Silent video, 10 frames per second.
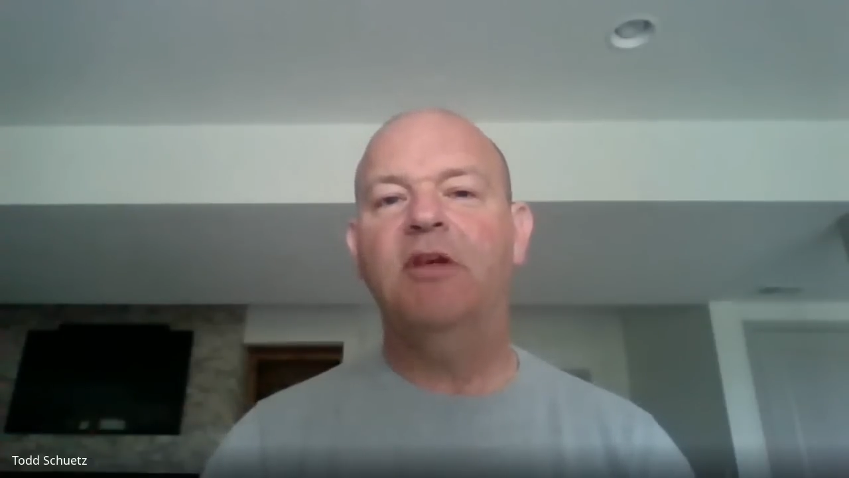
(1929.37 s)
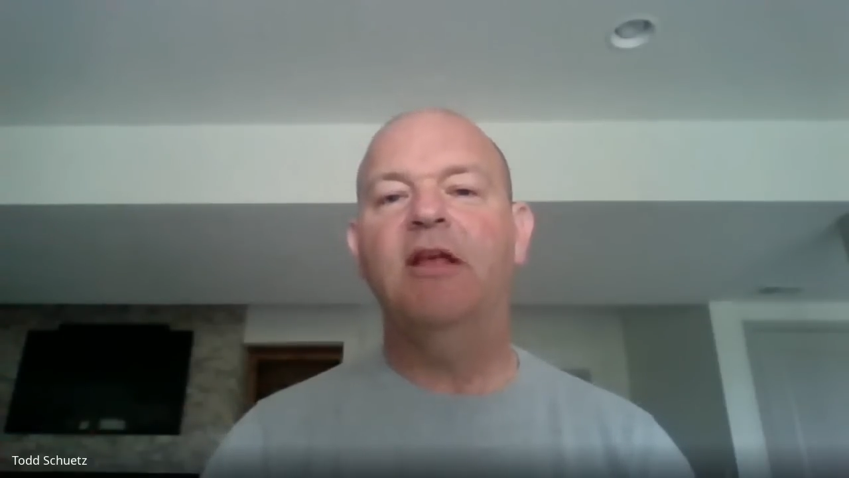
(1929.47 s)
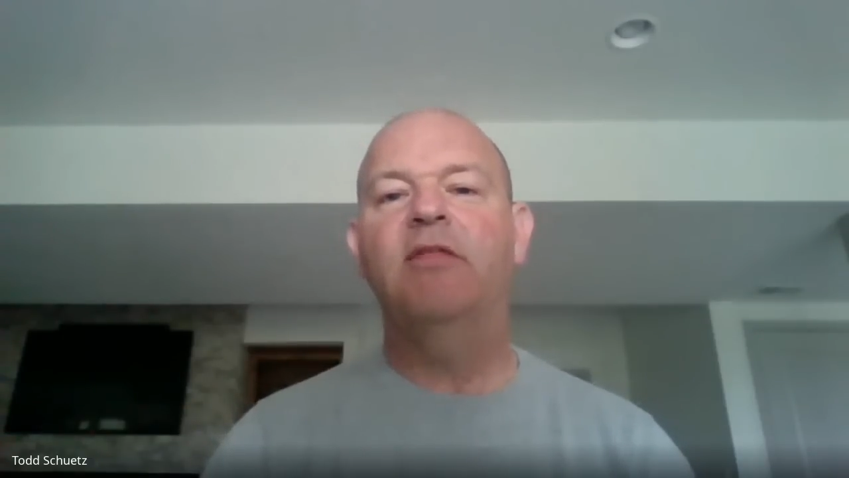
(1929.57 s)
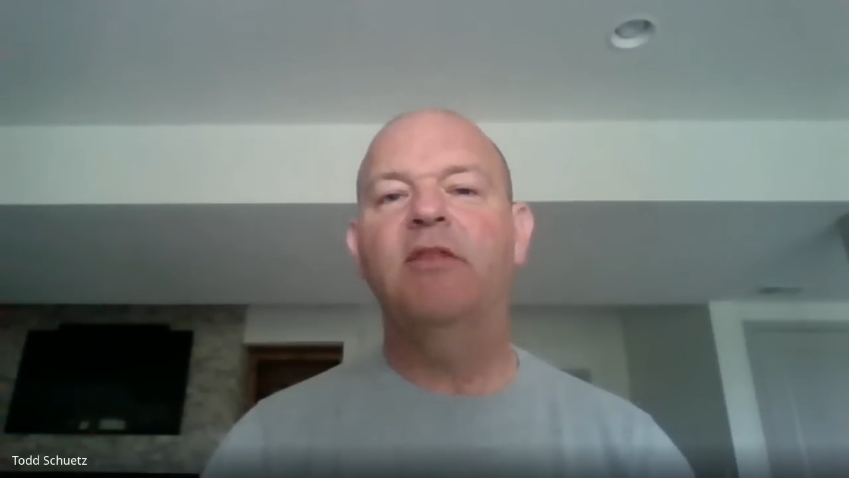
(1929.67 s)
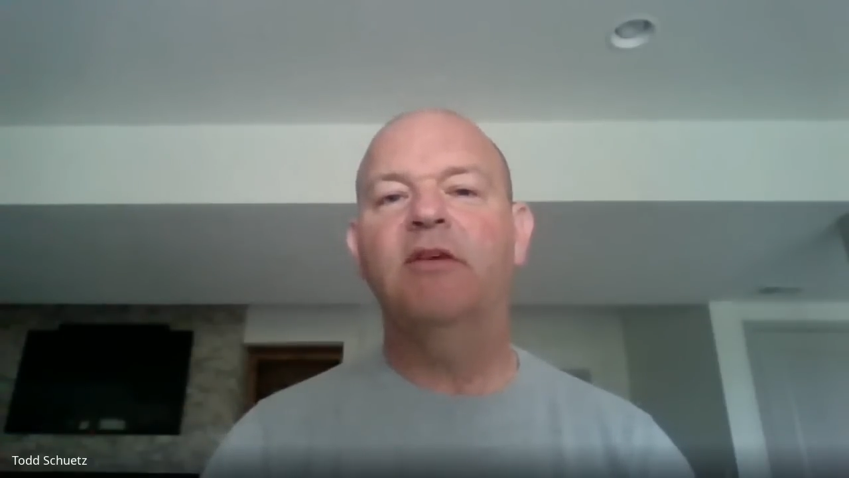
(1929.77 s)

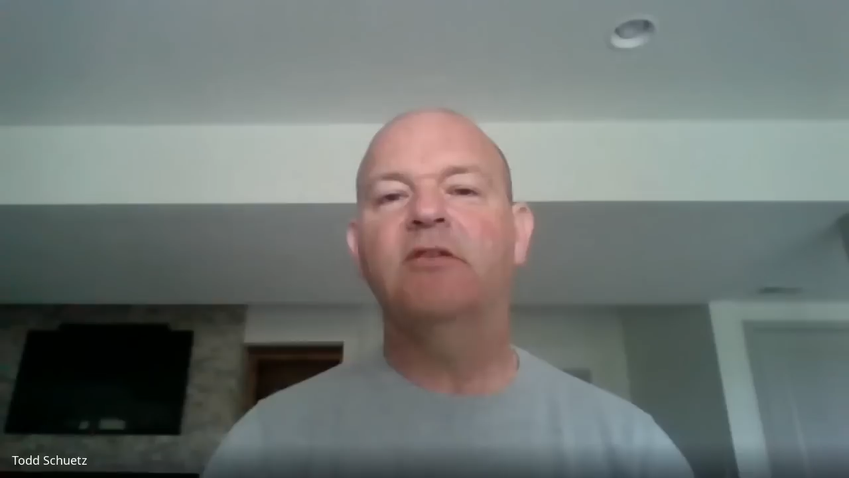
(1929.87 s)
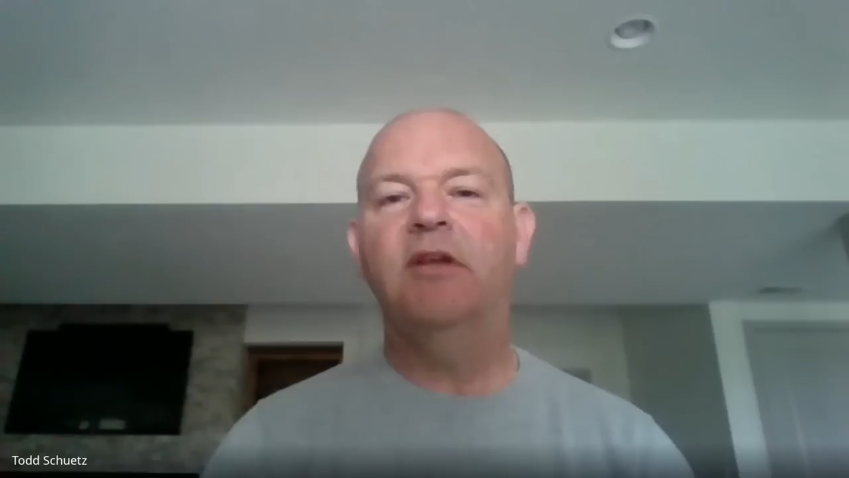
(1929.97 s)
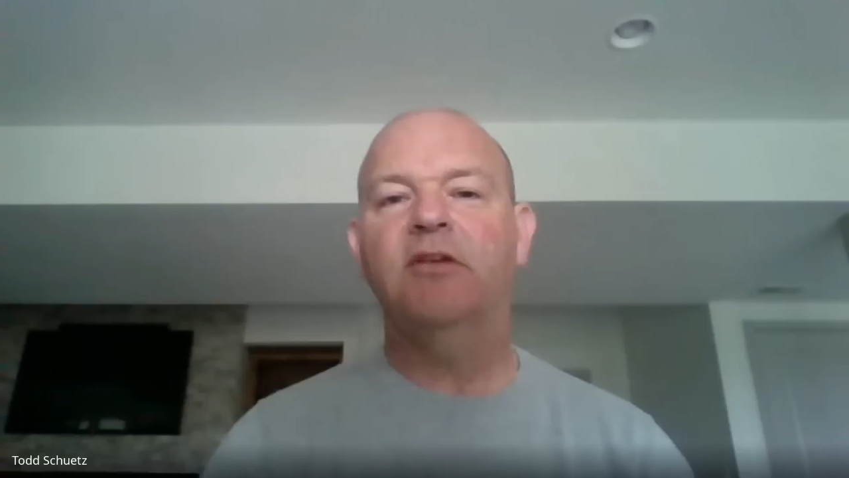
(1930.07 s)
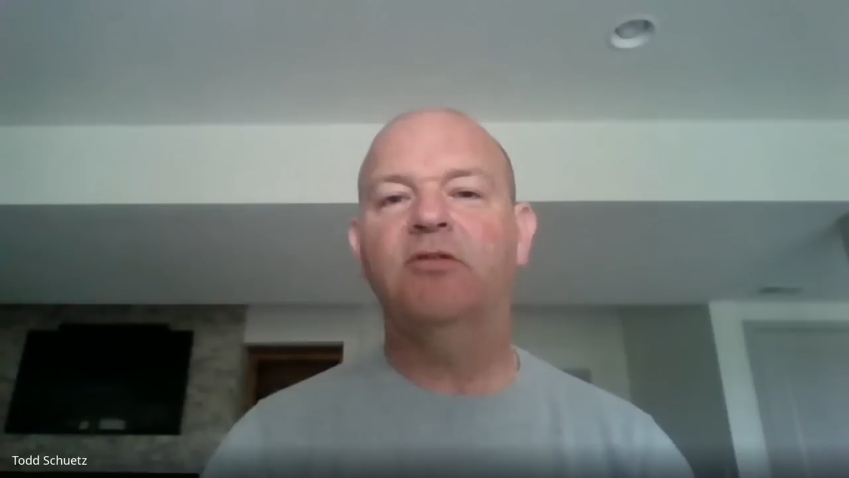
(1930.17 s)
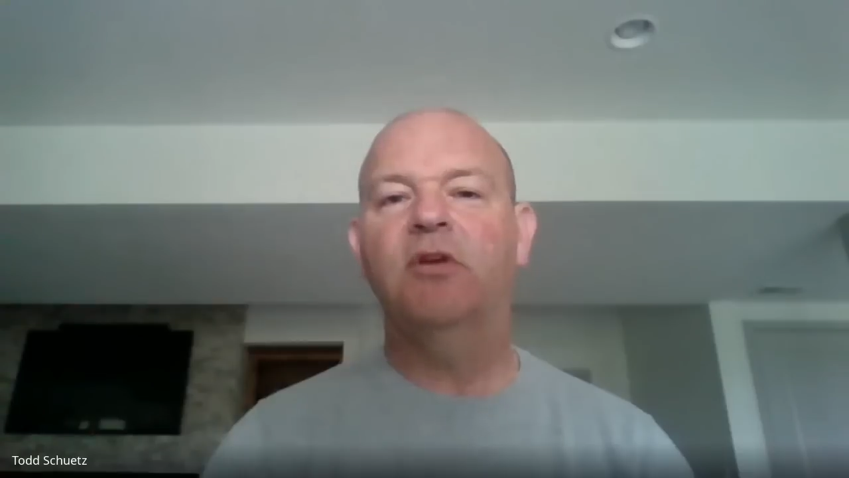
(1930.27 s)
in this
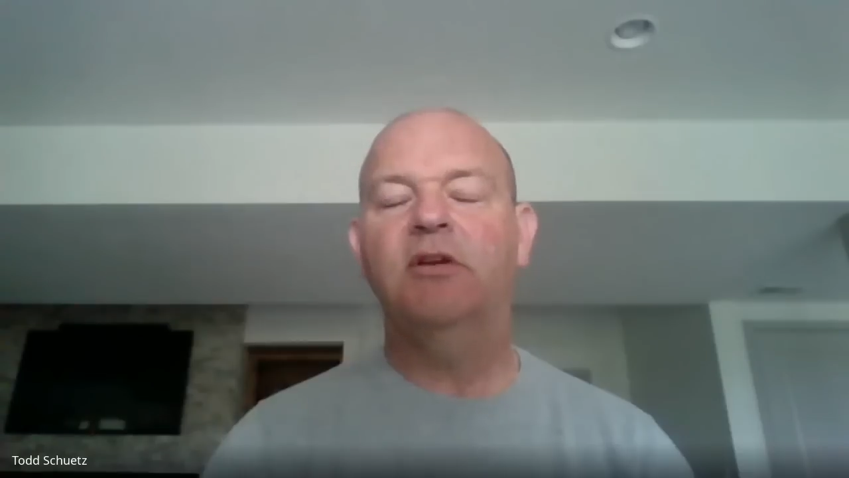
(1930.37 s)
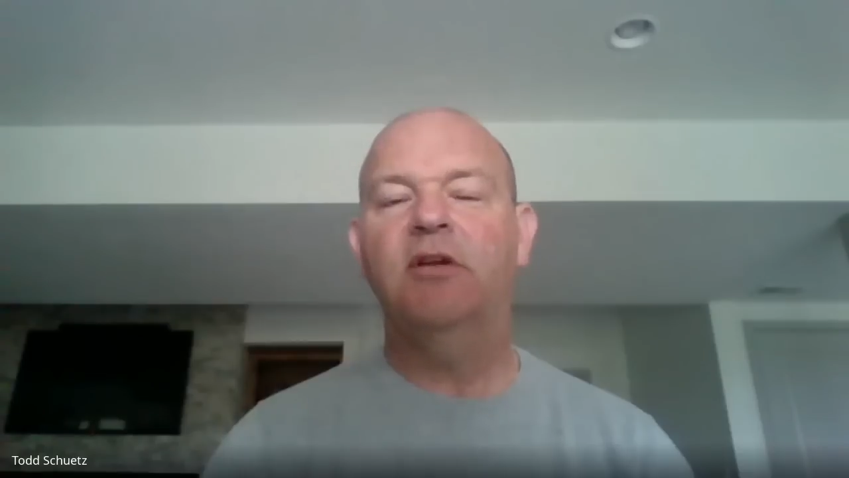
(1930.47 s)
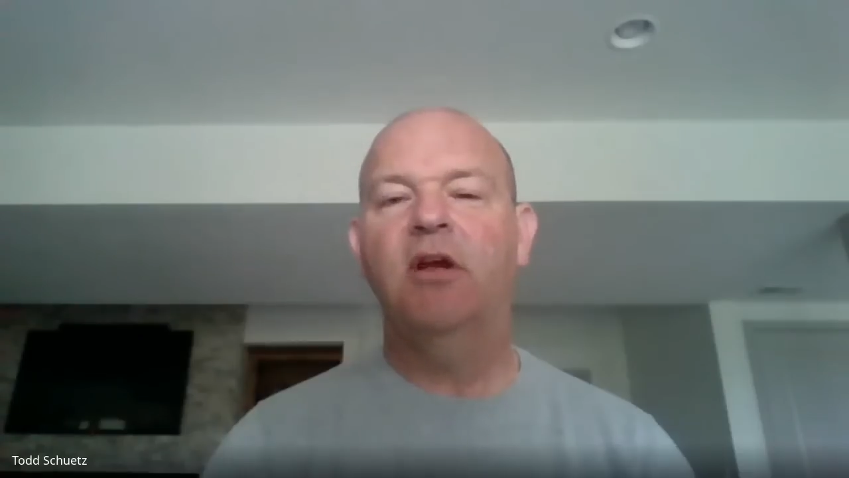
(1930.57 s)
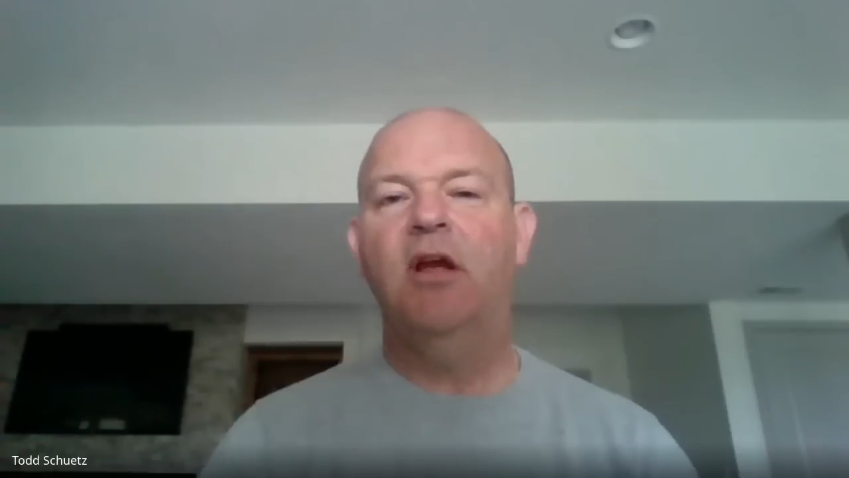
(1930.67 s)
district.